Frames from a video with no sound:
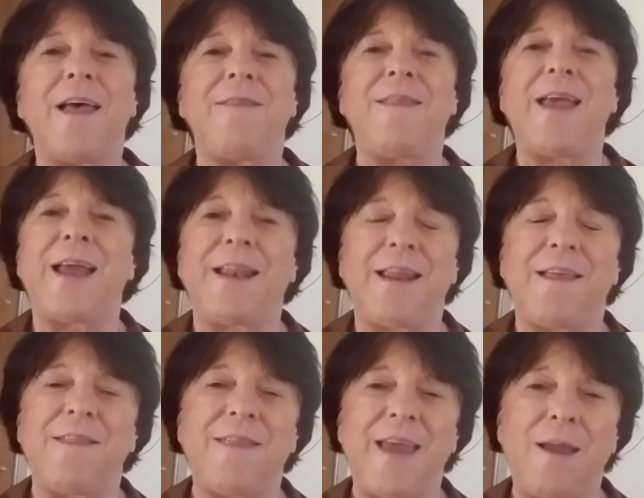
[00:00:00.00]
then
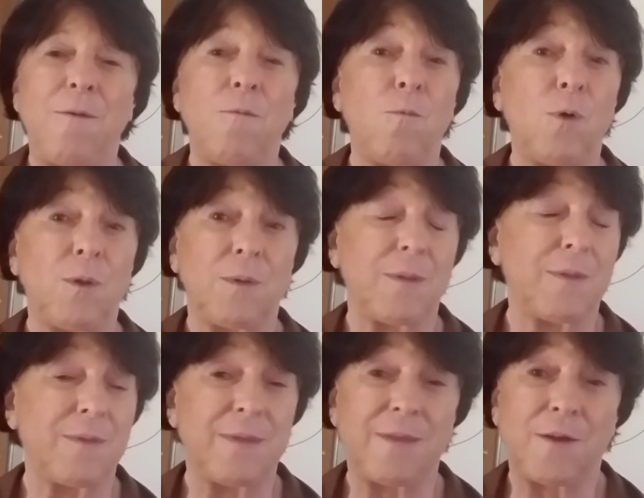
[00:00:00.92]

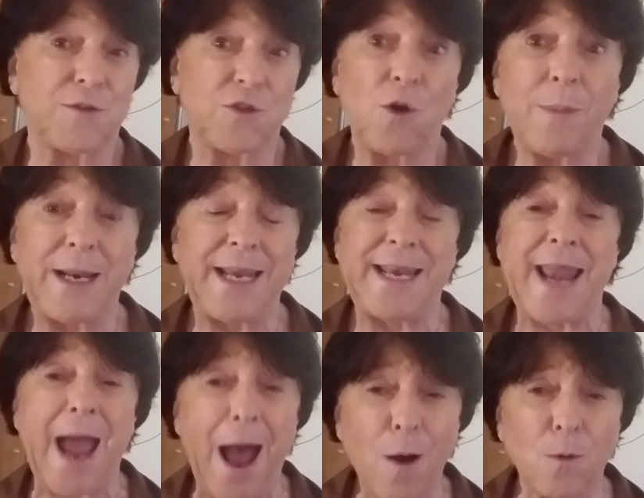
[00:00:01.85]
there's so many
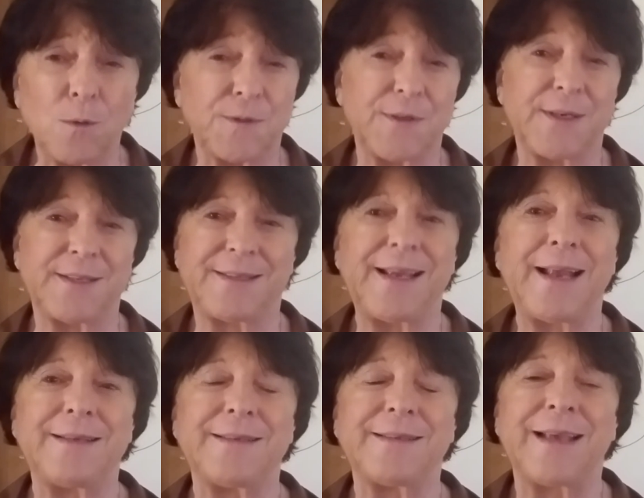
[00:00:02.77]
nouns in a
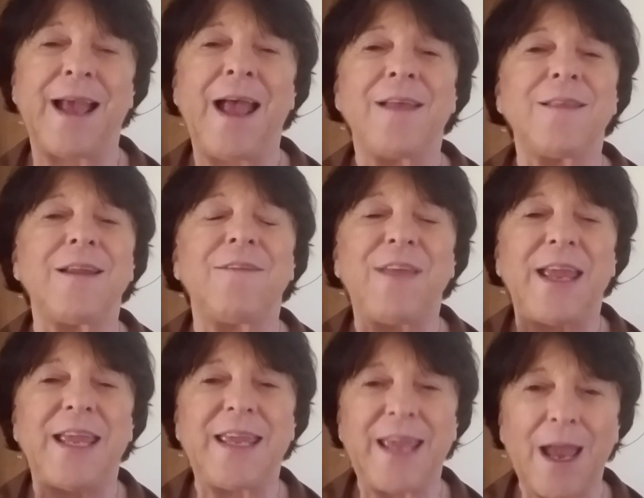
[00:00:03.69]
sentence that if
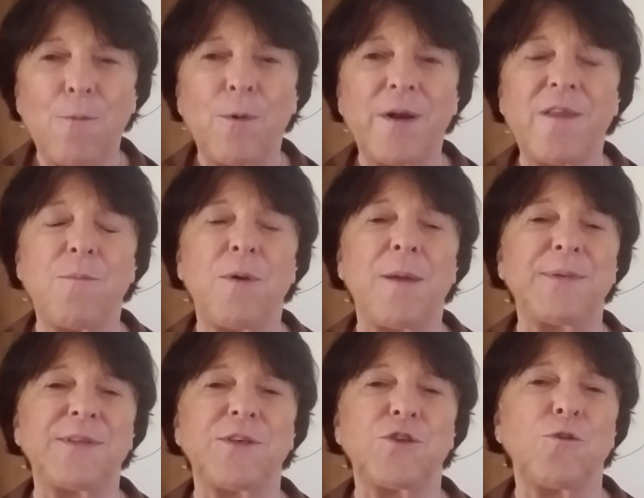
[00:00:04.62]
they get rid of the
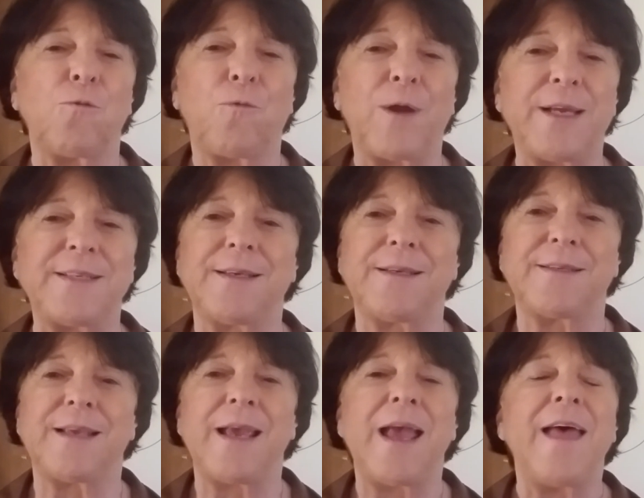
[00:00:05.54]
prepositional
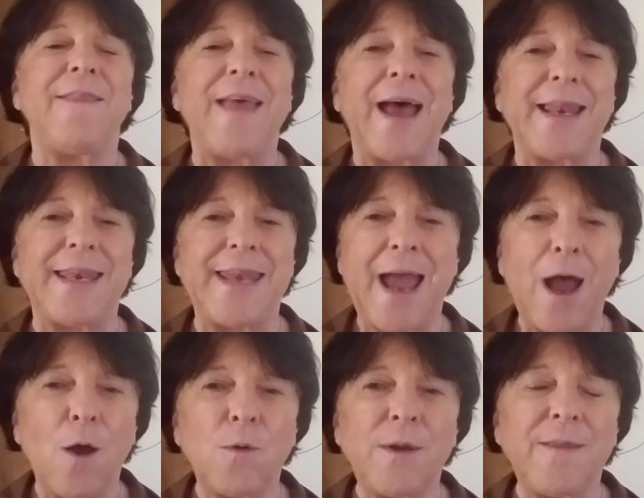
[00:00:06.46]
phrases, that
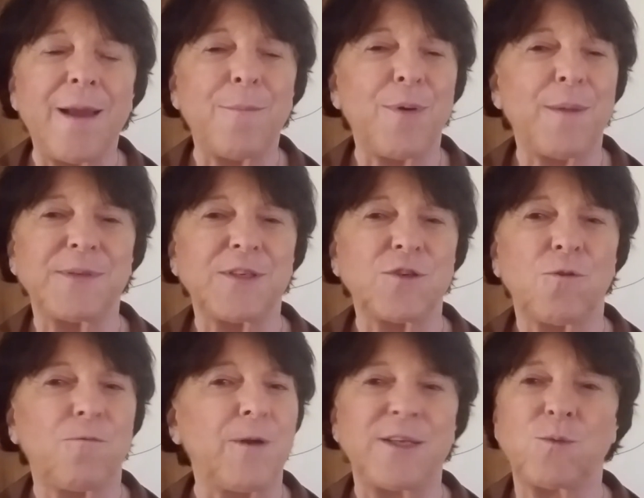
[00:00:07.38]
noun in that prepositional
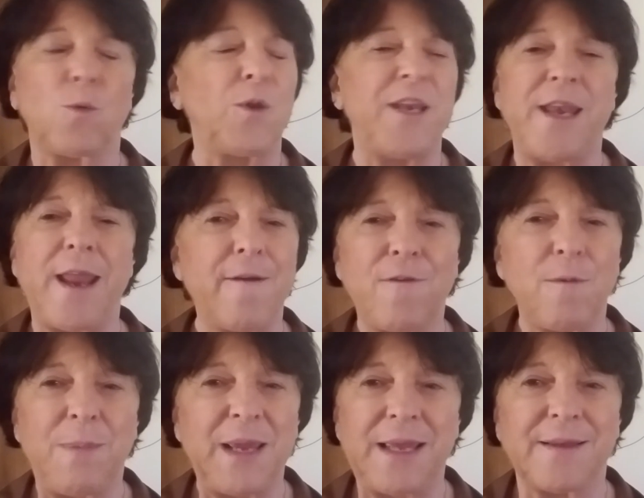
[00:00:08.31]
phrase will never
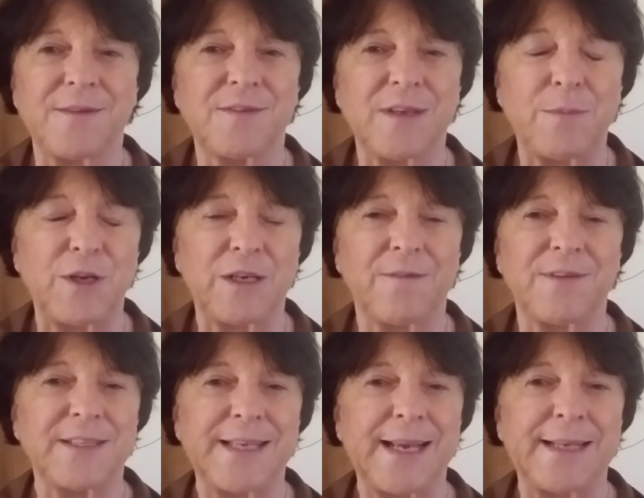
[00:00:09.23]
be the subject of
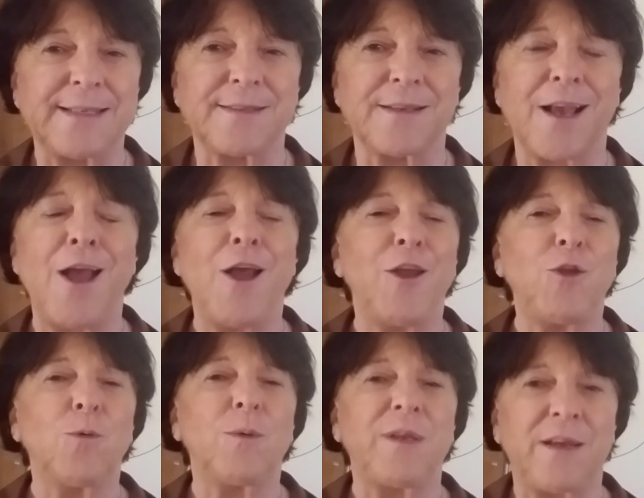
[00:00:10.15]
a sentence.
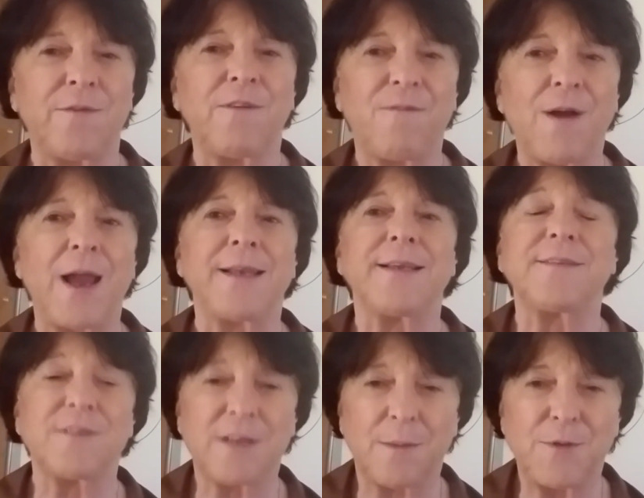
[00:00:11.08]
You will never find a
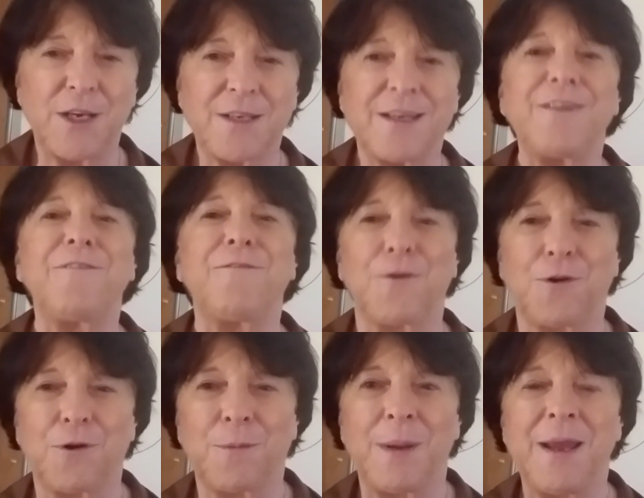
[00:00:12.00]
subject and a
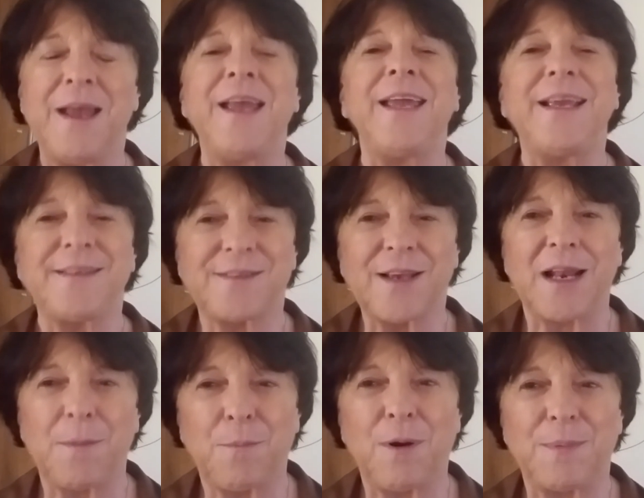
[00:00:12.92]
verb
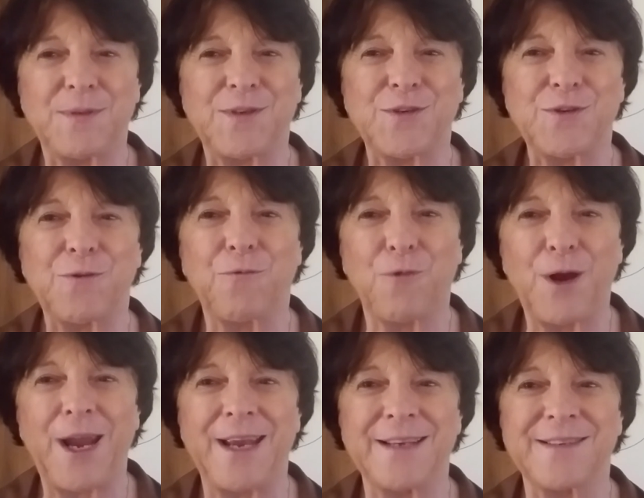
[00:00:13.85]
inside a prepositional
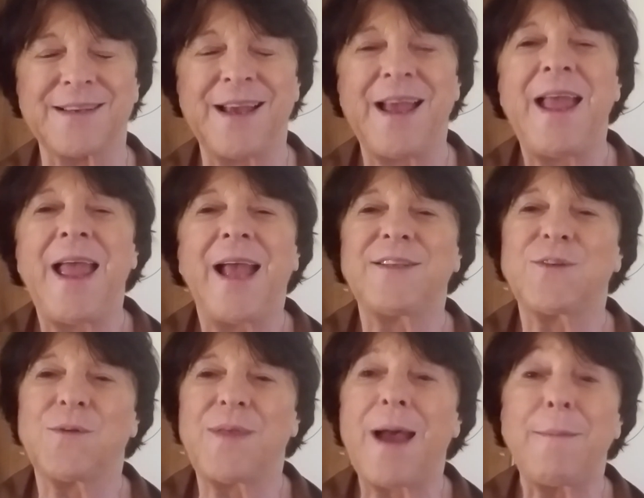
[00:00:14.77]
phrase. And
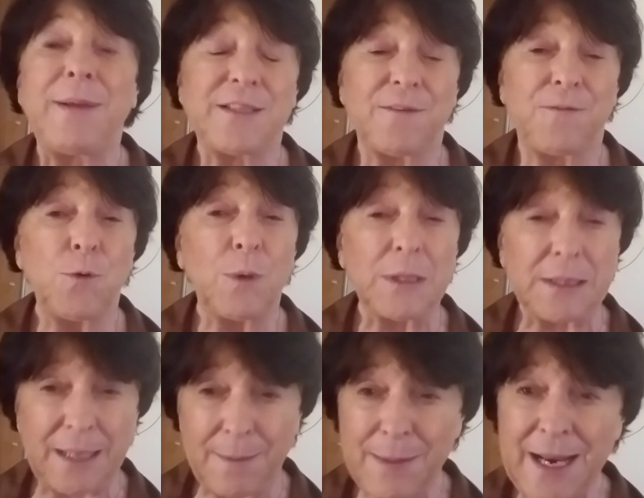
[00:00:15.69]
so that means if you
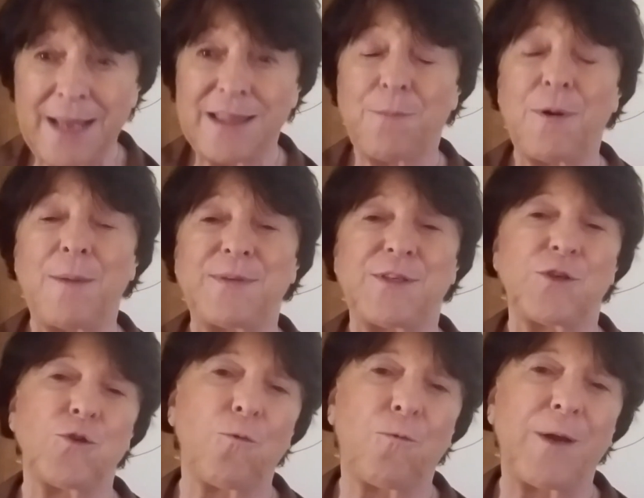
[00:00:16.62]
eliminate the
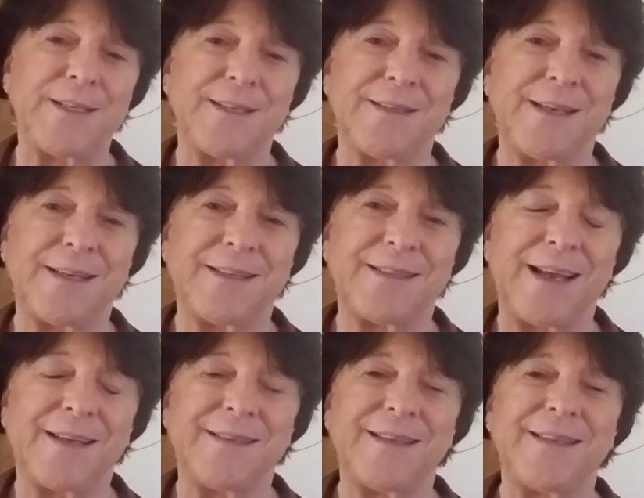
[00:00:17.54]
prepositional phrases in a
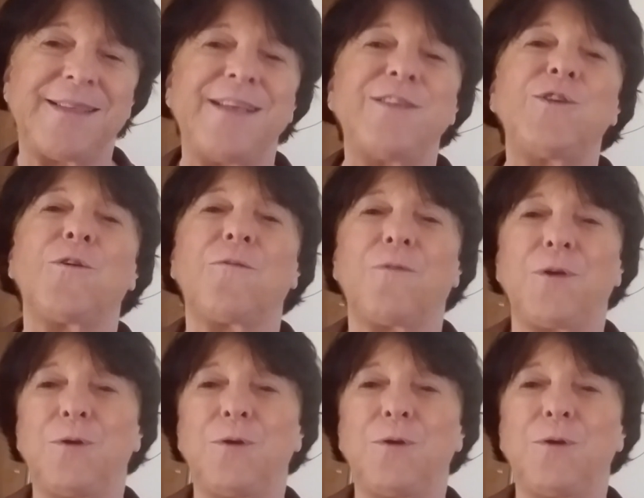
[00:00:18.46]
sentence, it's easier for